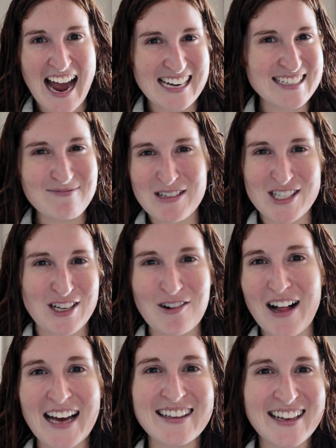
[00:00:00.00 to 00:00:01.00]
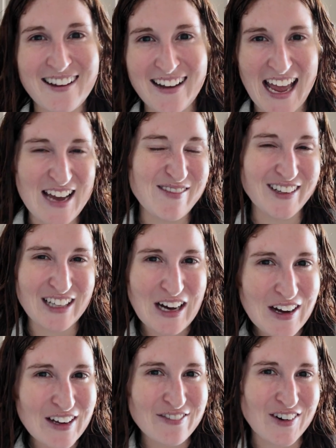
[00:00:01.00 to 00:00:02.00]
I'm just so glad that y'all came
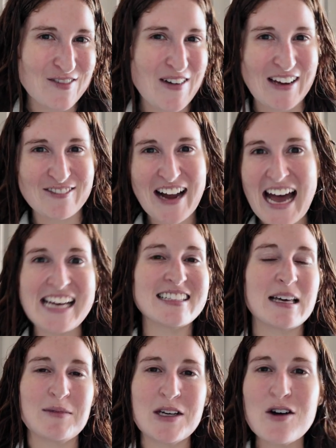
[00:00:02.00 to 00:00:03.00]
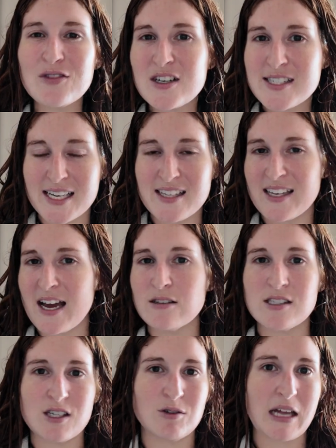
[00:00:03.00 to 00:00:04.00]
along for my run. Let me know if there's anything
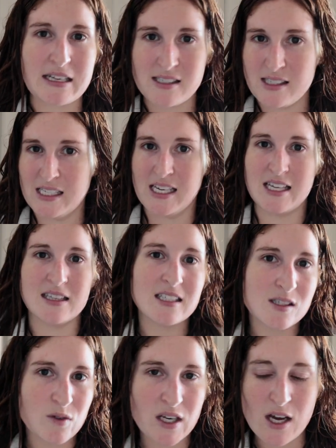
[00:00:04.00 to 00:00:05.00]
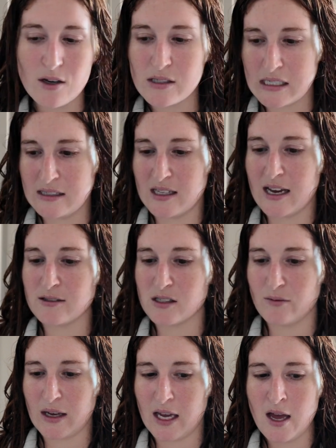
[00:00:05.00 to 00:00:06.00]
else that you would like to see in these videos, anything else
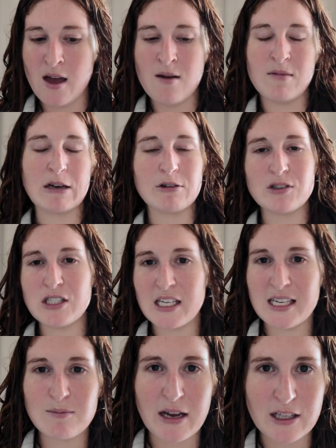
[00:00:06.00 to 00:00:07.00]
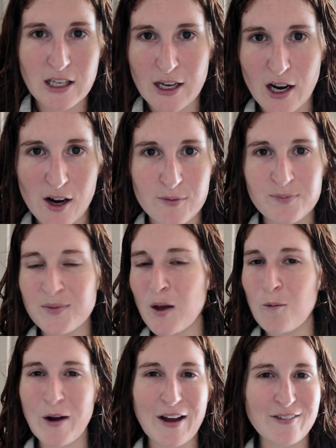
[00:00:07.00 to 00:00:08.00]
of like my routine, my gear,
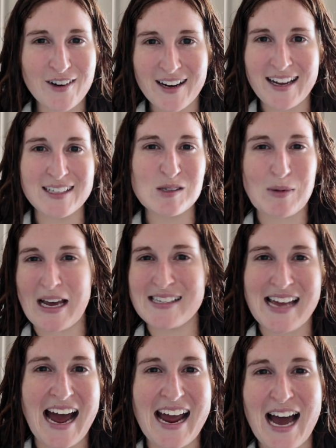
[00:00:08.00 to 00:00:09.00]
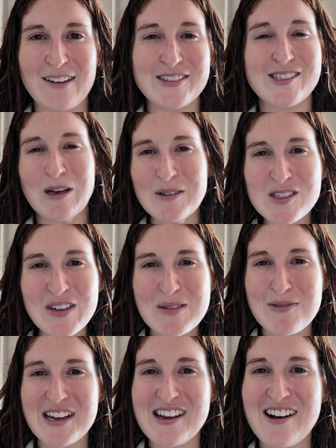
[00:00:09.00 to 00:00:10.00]
whatever it is, because I have so much fun
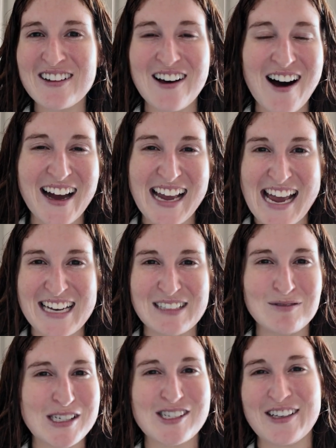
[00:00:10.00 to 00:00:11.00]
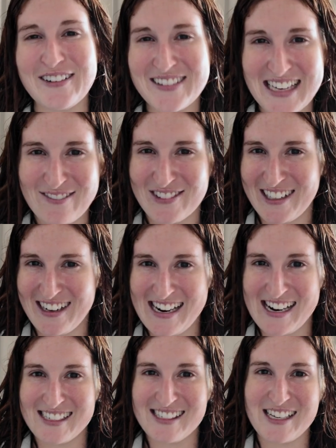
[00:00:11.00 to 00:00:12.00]
bringing y'all along, and I'm just so thankful you're here.